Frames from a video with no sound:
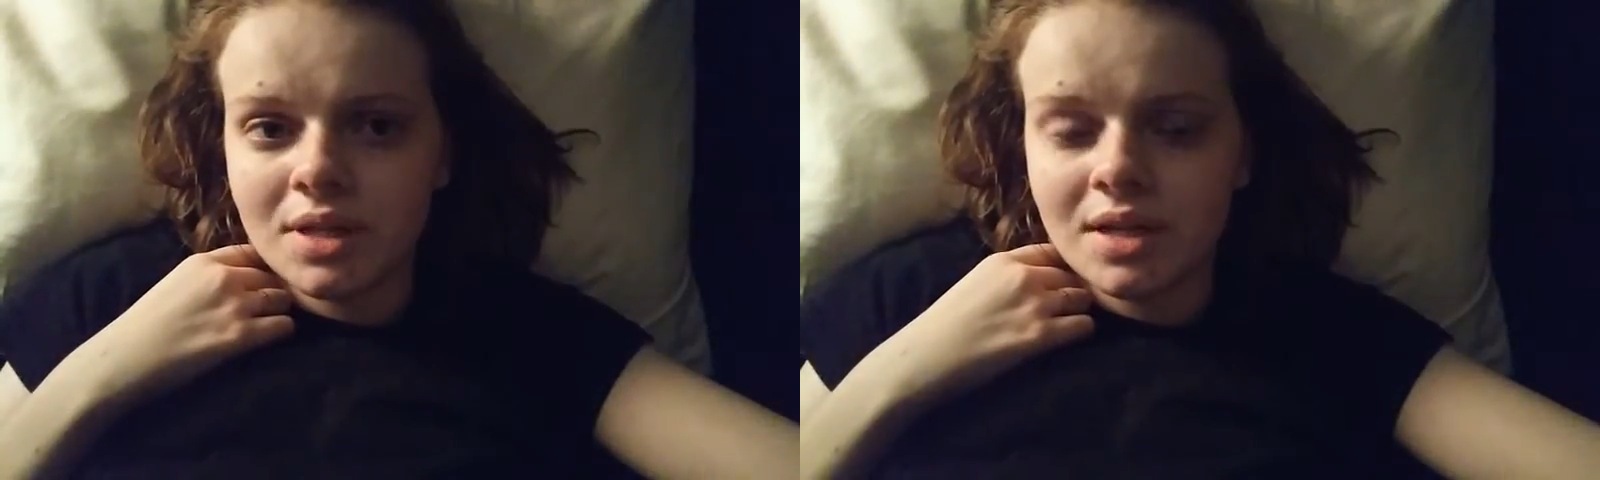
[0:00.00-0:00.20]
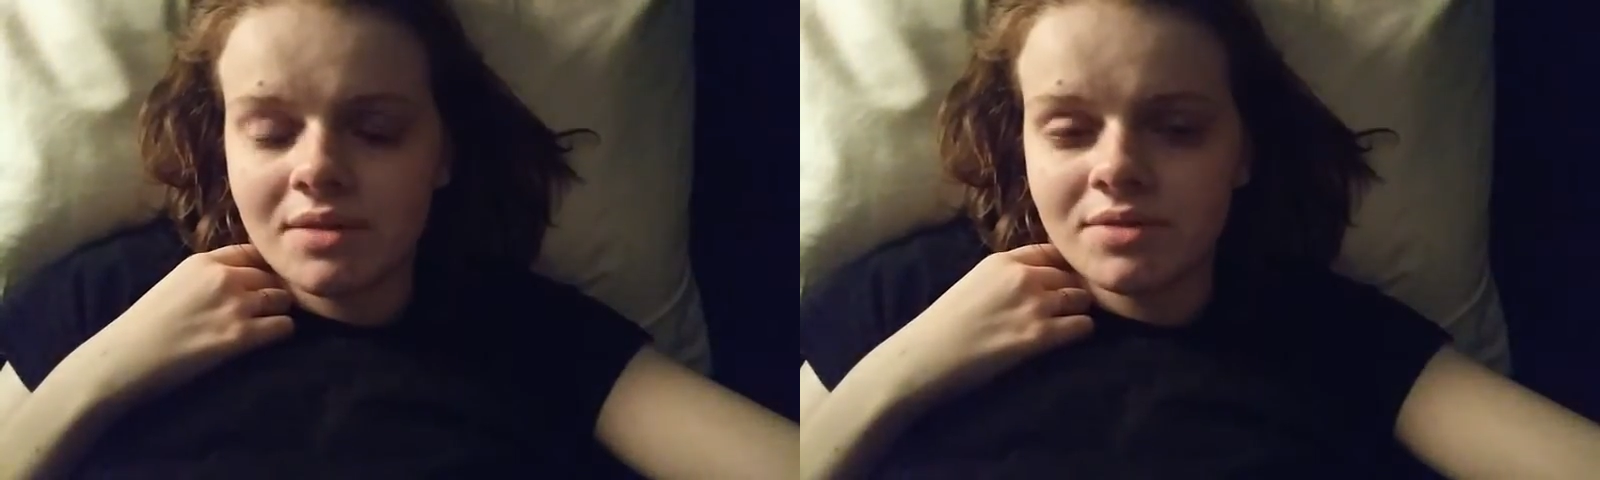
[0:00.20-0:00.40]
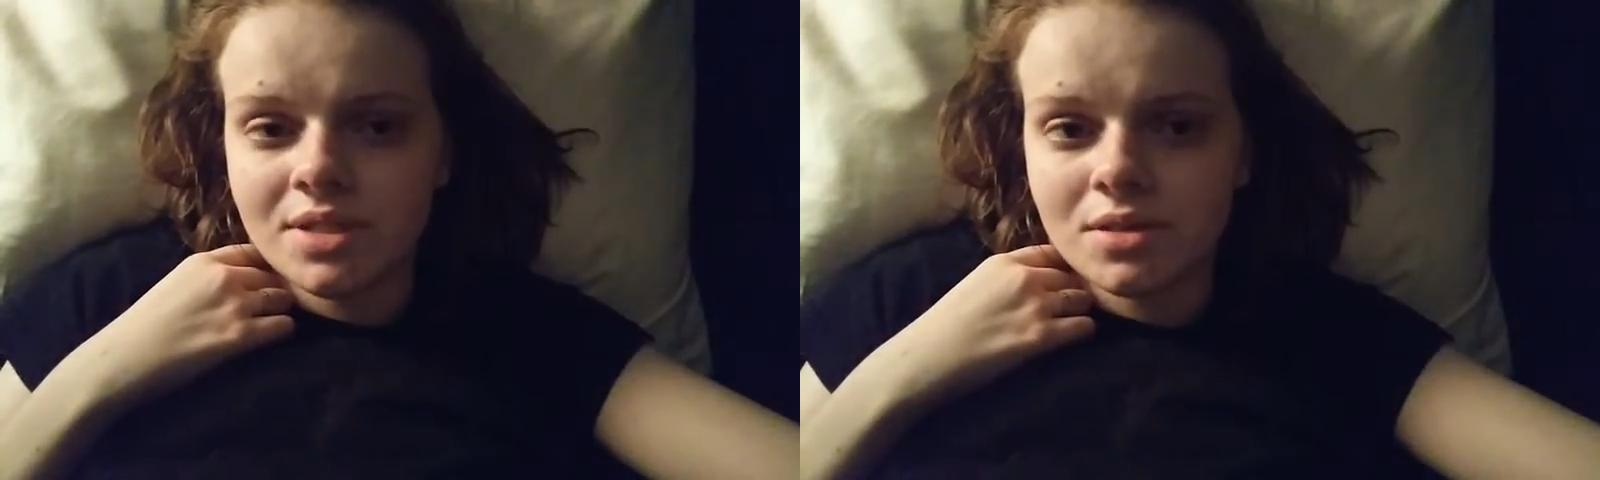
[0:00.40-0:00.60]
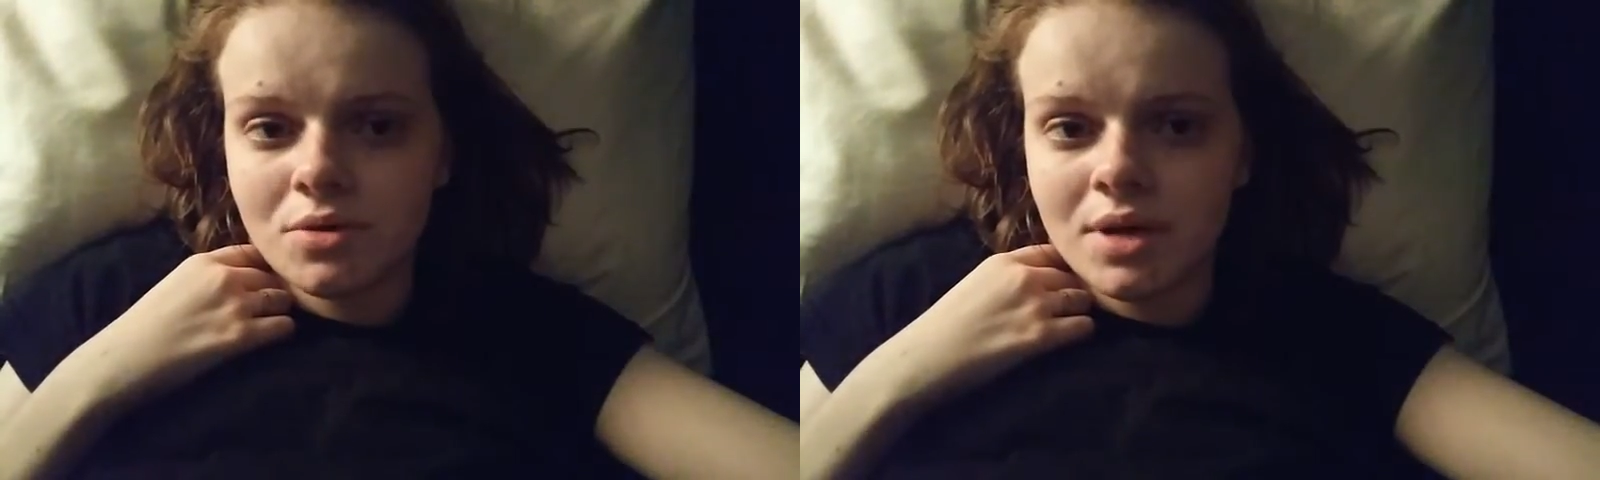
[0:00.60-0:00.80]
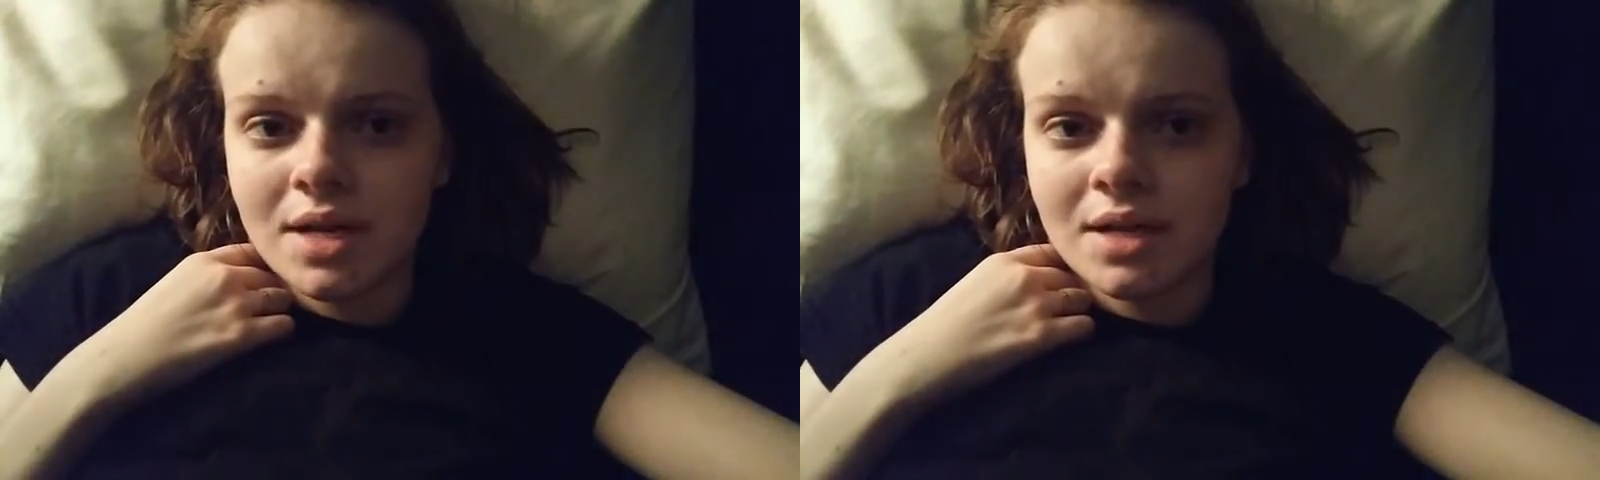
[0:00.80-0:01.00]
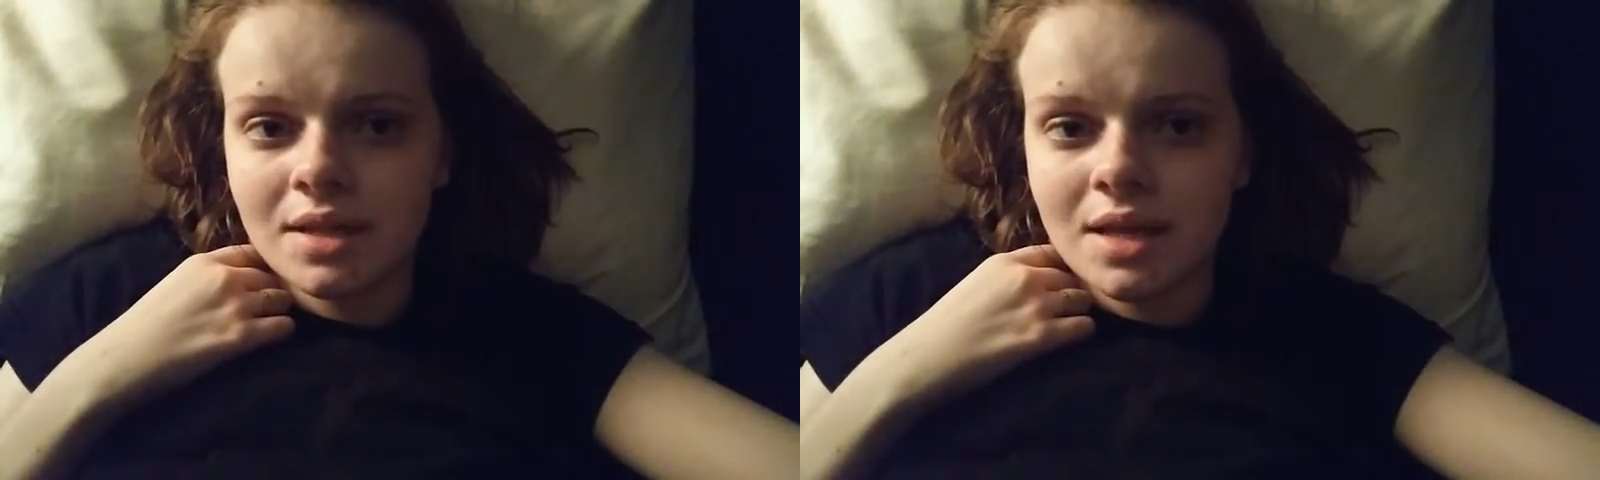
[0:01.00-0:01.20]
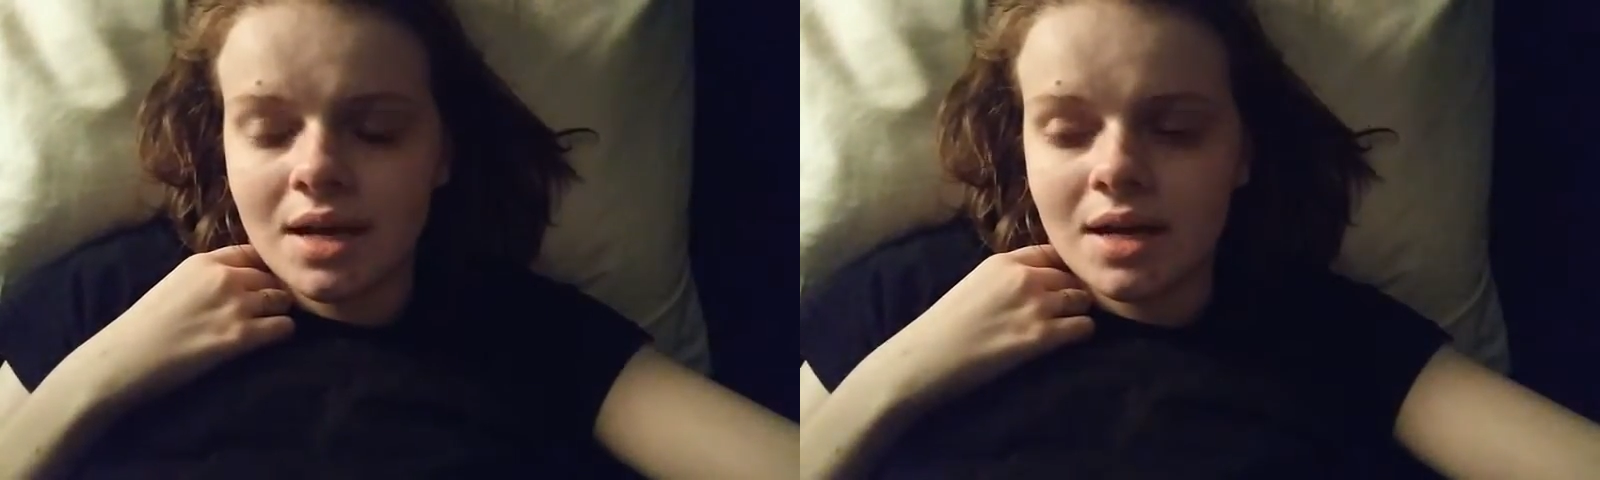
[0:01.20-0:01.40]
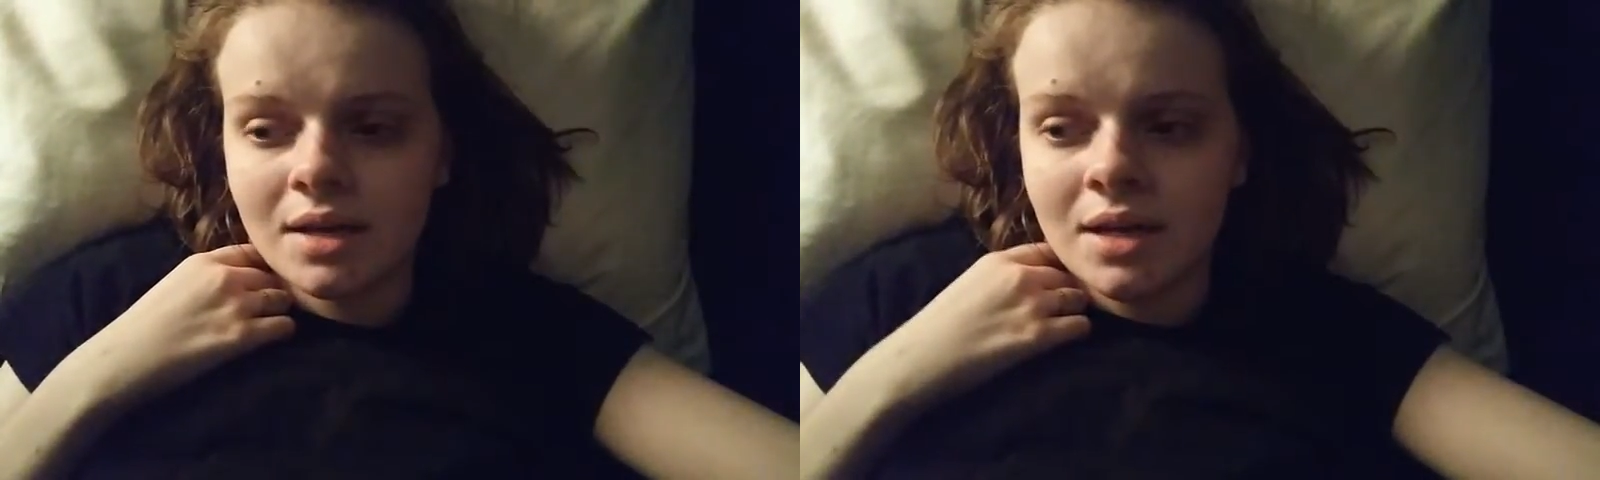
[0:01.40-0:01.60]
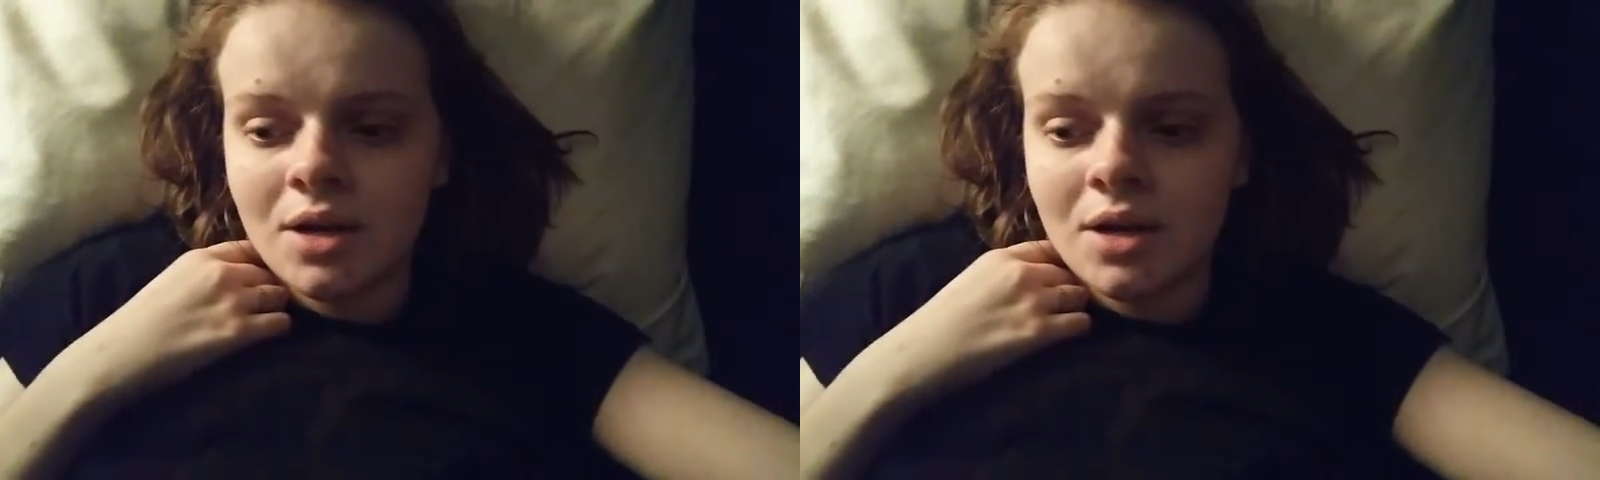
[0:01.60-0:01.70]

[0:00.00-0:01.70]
then I've dislocated that,